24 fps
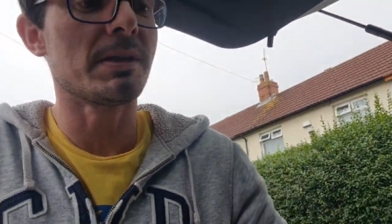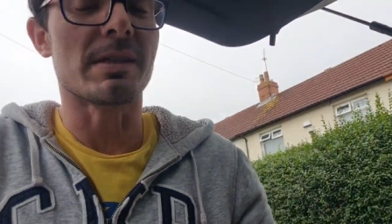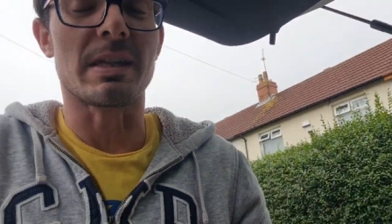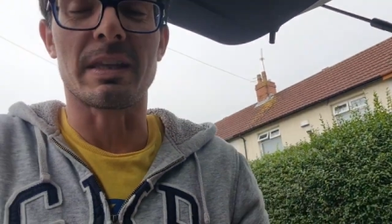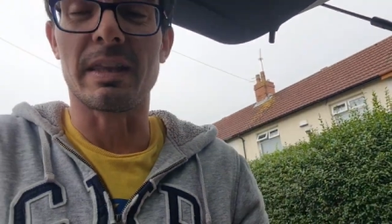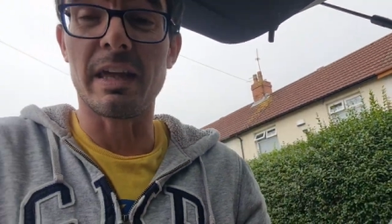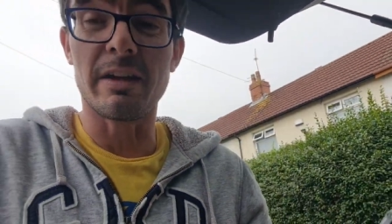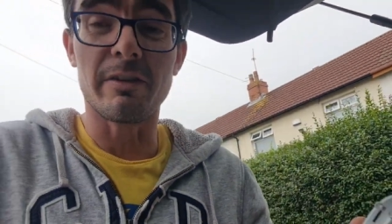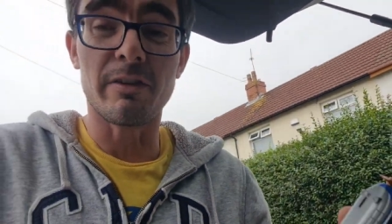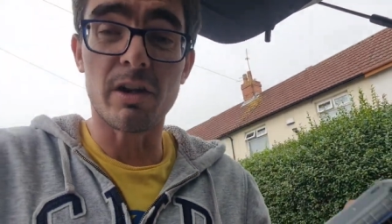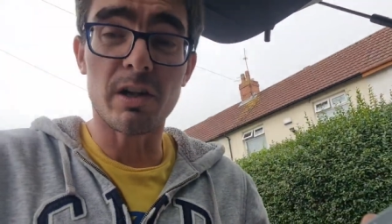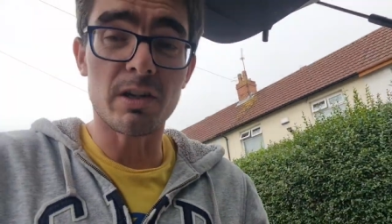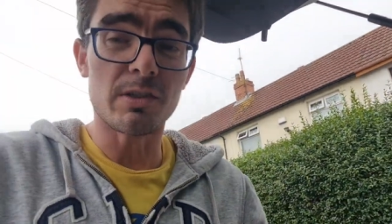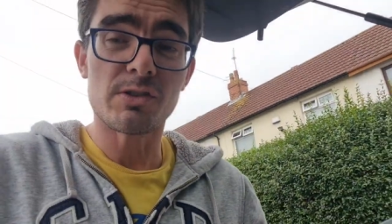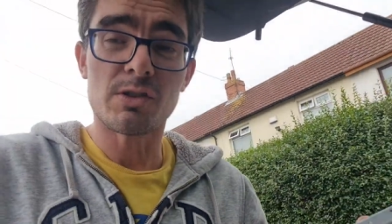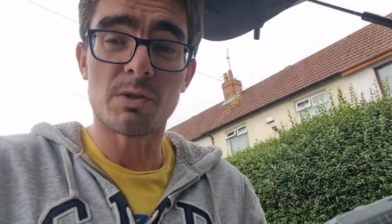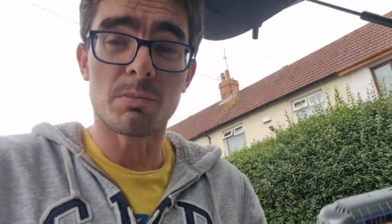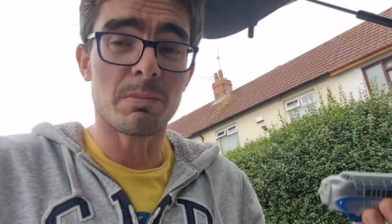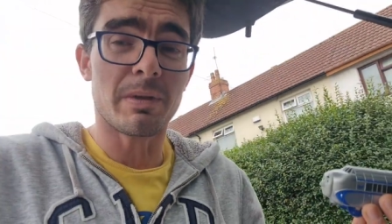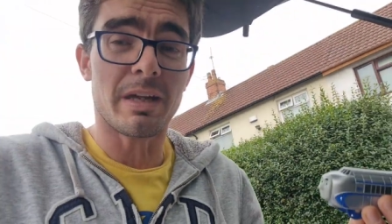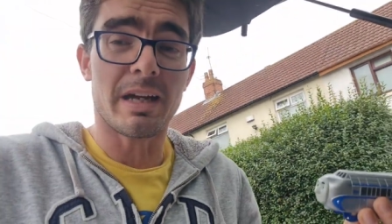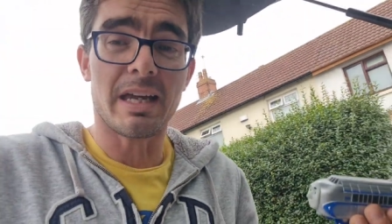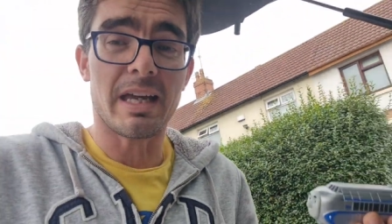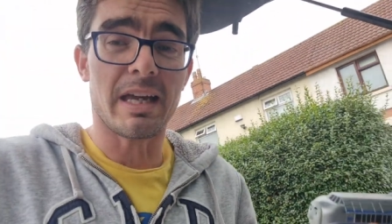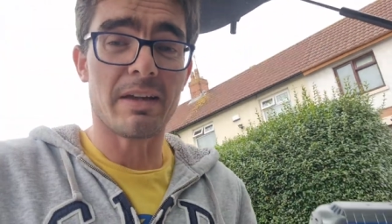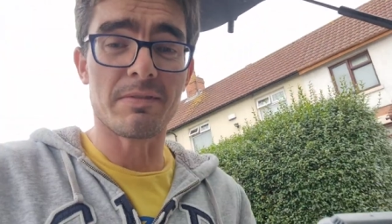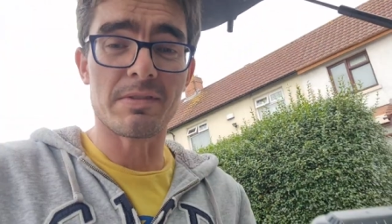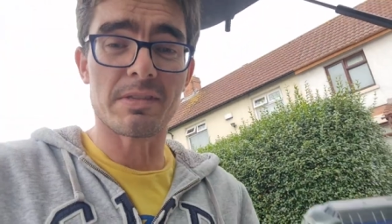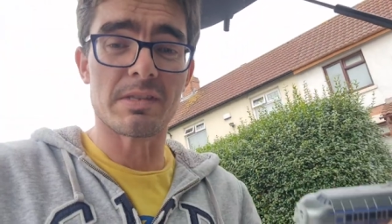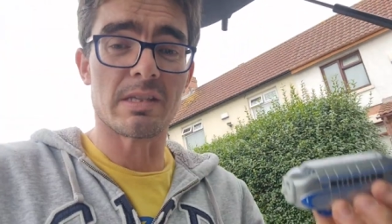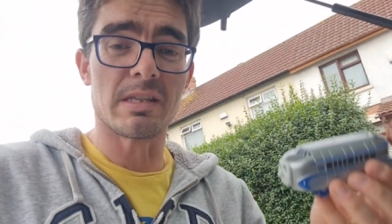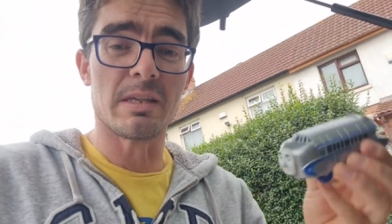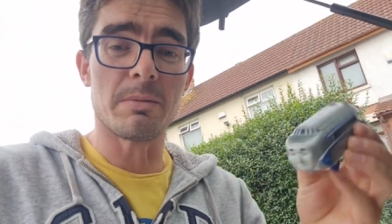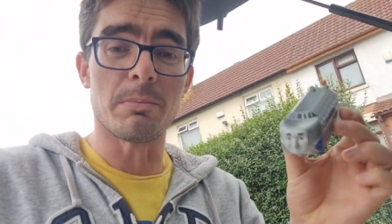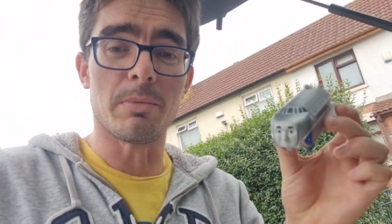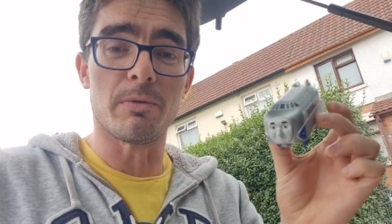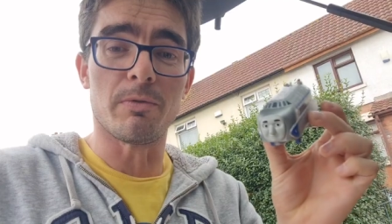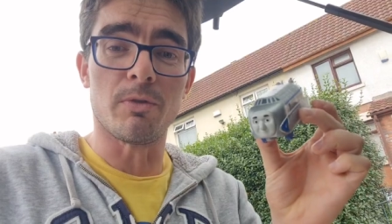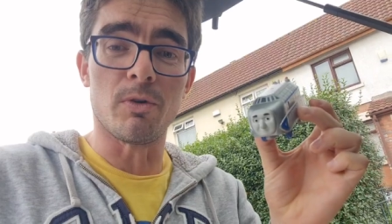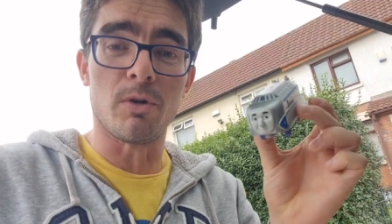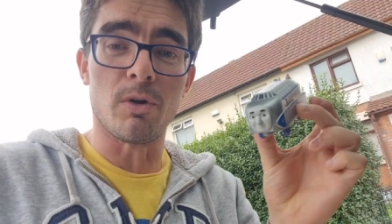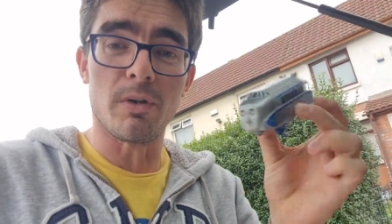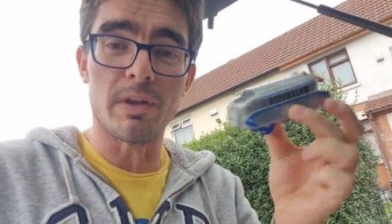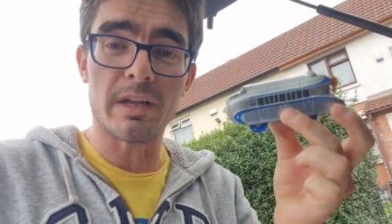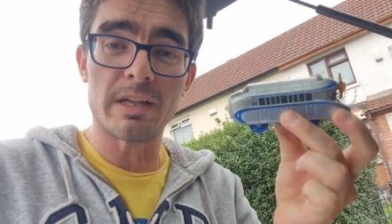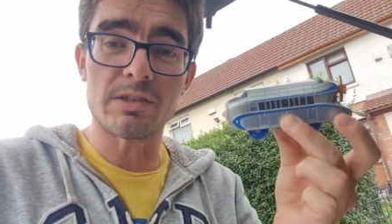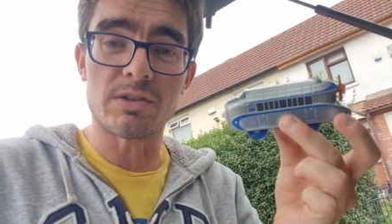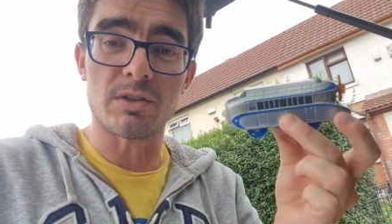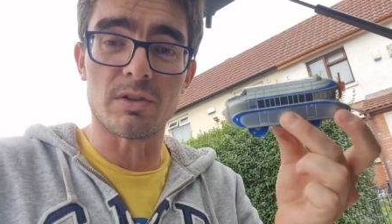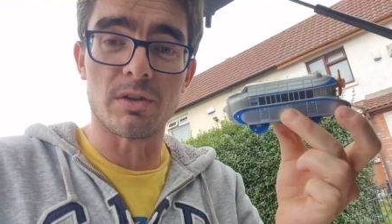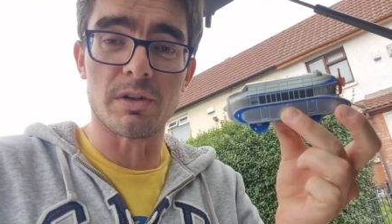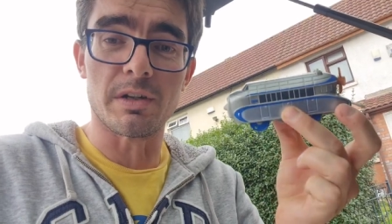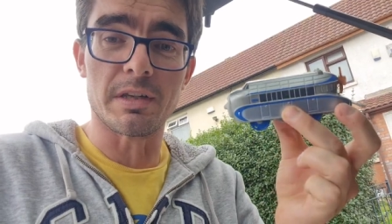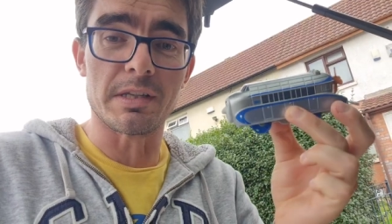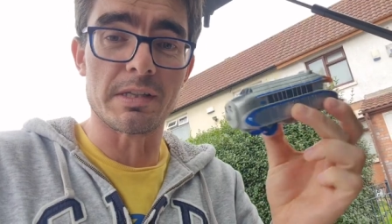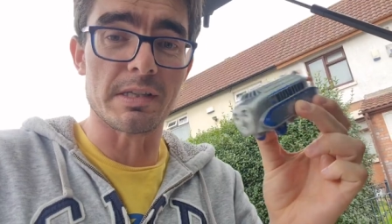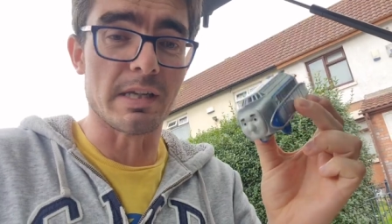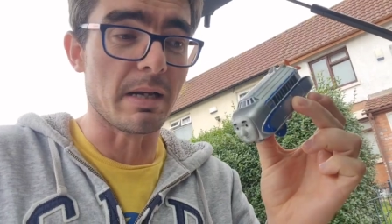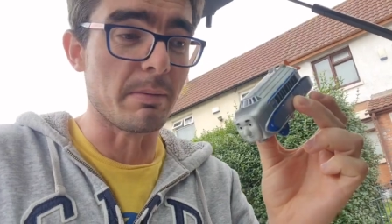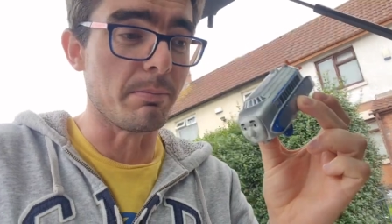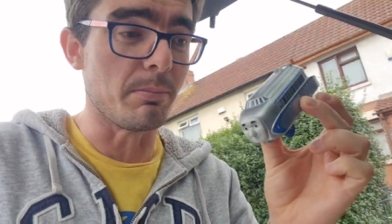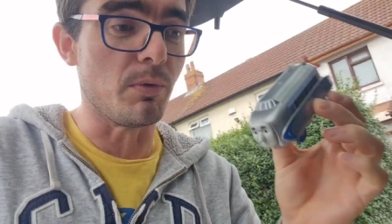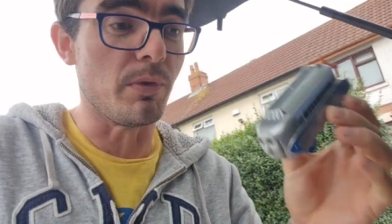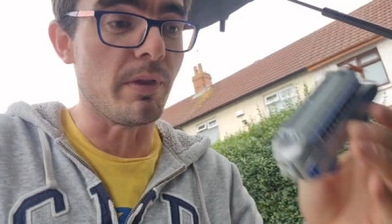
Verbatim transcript: and there are some that I haven't seen before. That's a good example